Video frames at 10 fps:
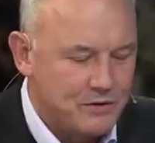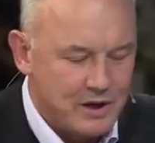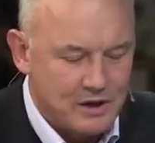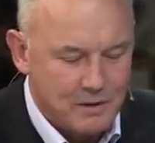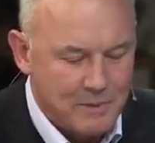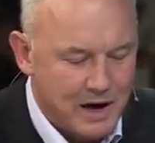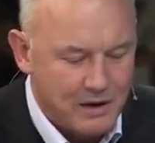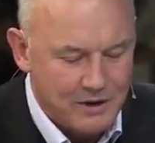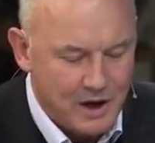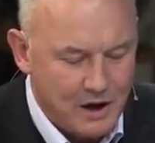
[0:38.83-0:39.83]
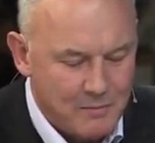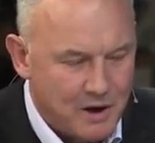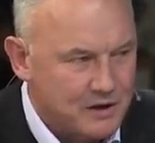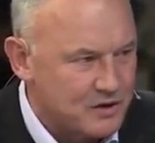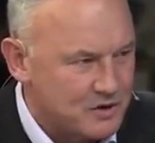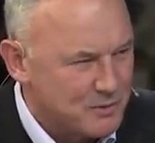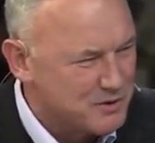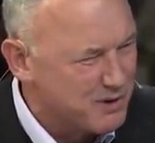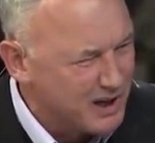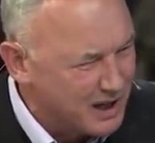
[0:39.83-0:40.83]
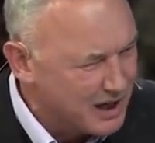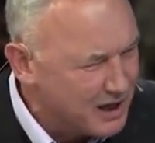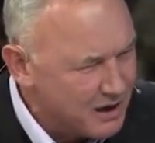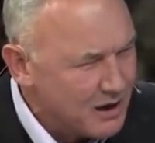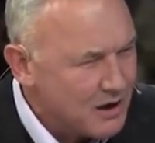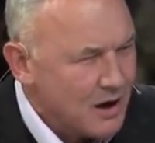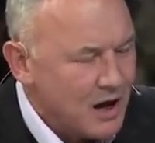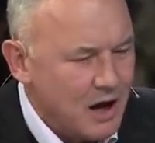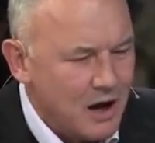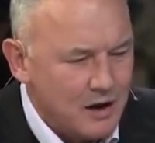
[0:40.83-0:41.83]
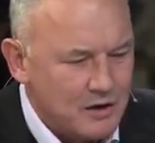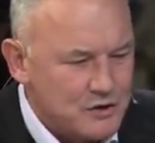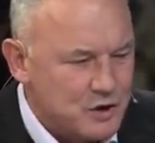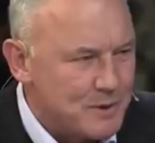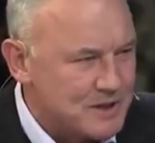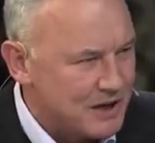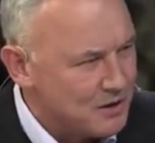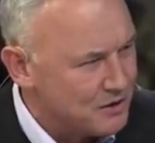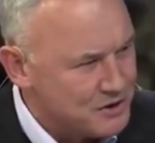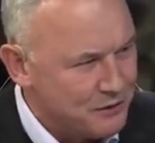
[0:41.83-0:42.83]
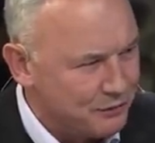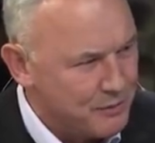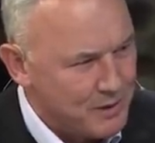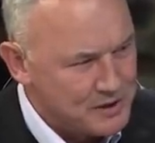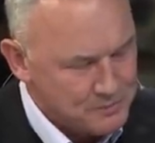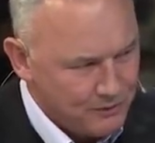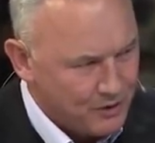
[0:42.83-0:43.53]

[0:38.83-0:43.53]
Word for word: we think about um, our customers really uh, consuming technology in three ways.